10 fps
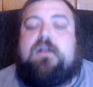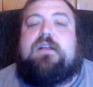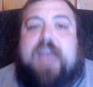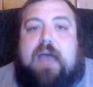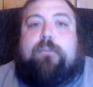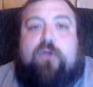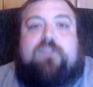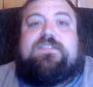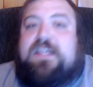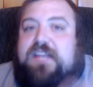That
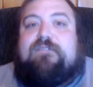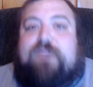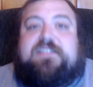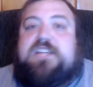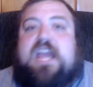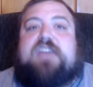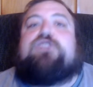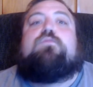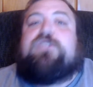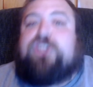proves that the
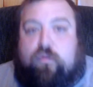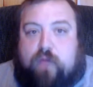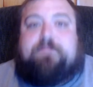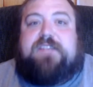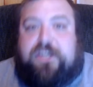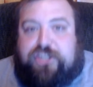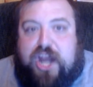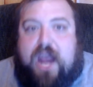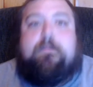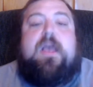investigation was corrupt and a
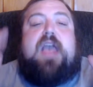sham.